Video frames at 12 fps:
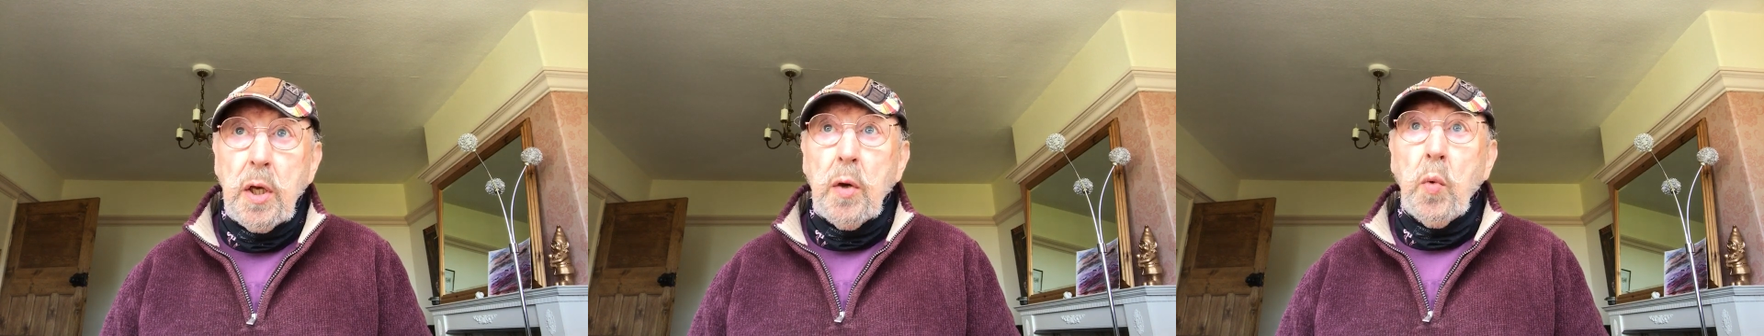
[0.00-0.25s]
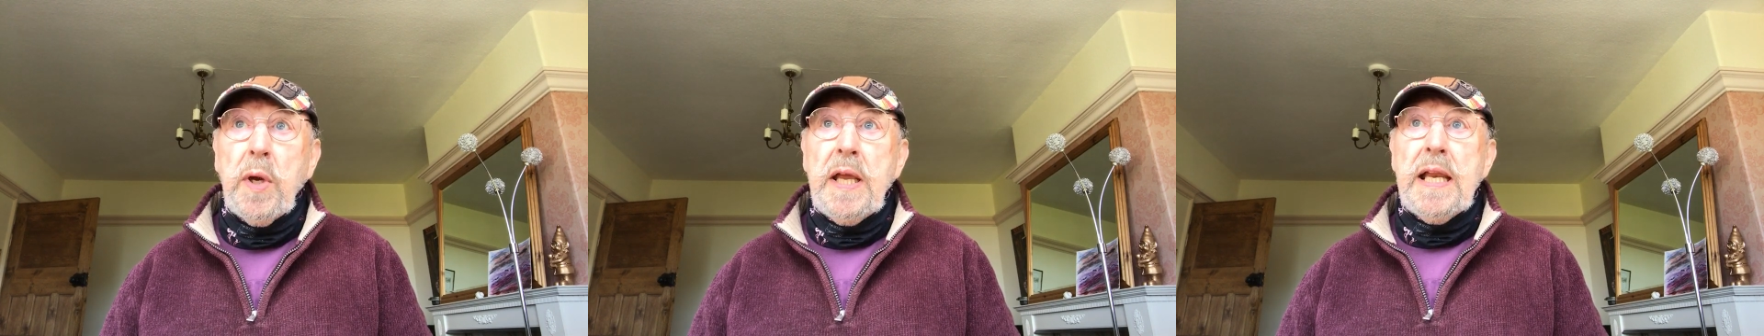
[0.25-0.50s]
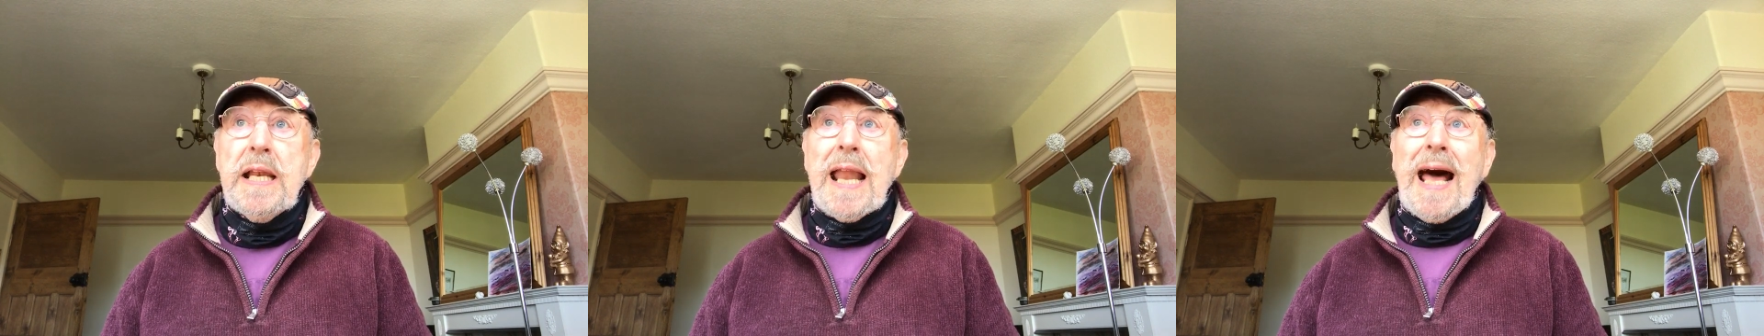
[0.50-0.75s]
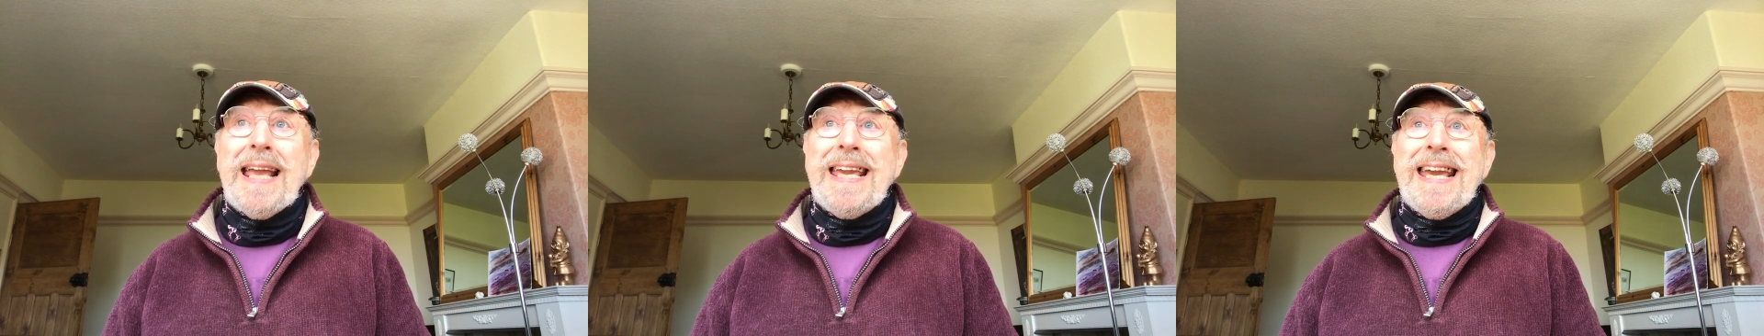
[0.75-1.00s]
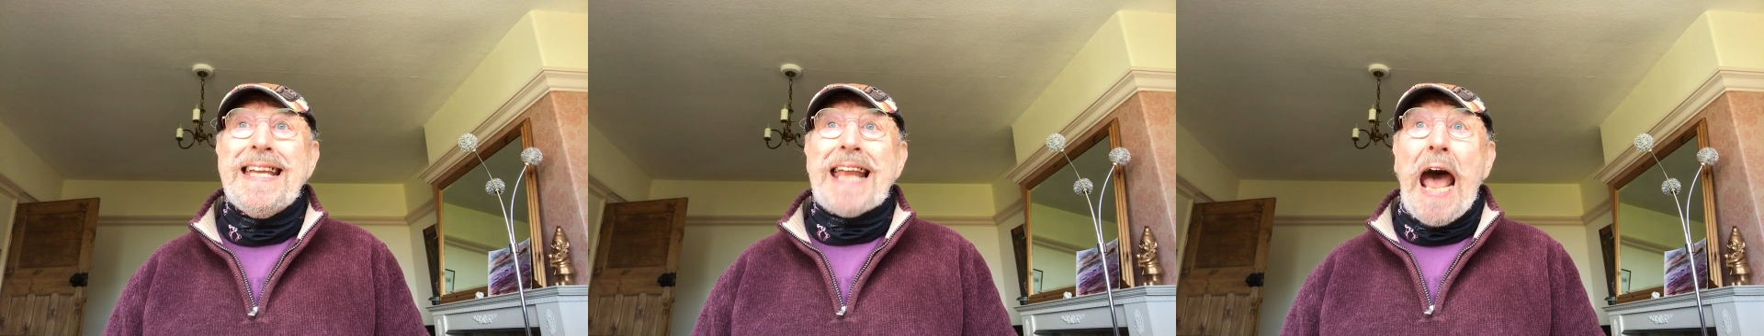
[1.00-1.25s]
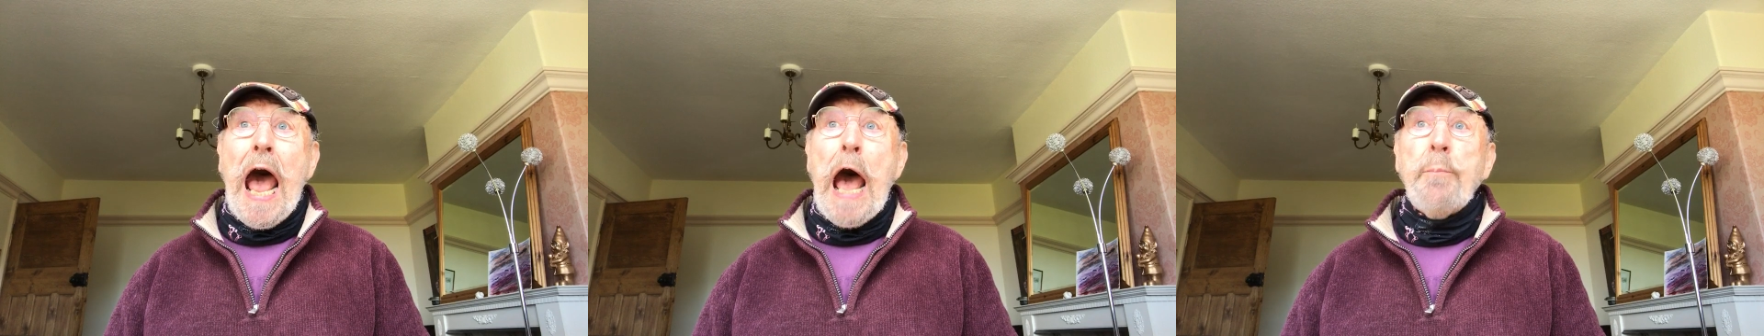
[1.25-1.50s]
We like
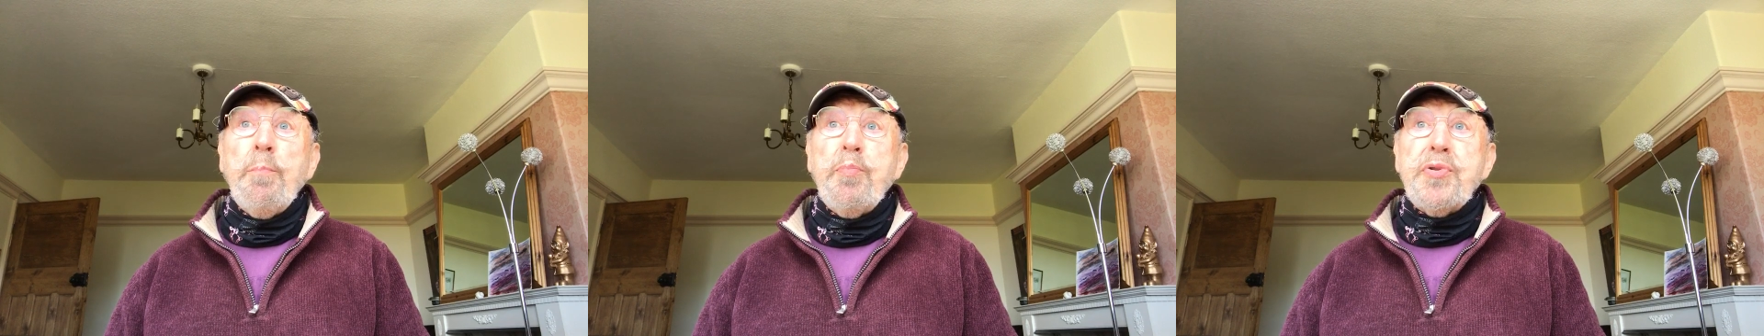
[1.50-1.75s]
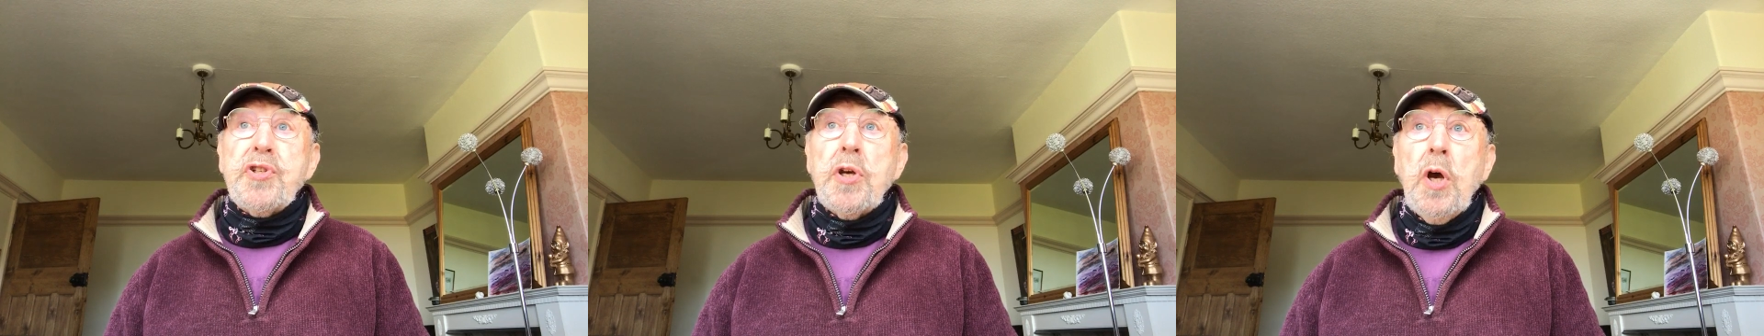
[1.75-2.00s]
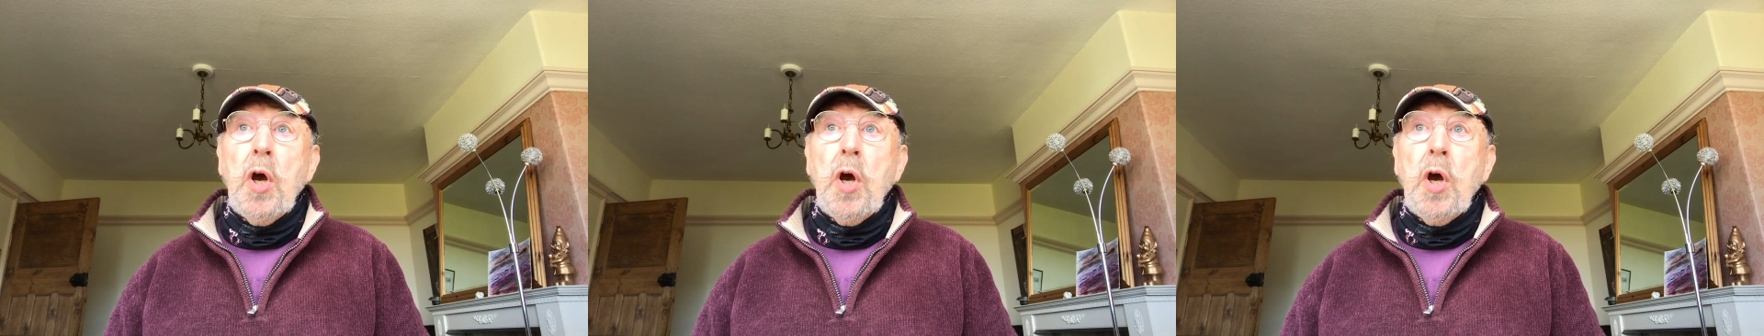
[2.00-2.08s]
it amped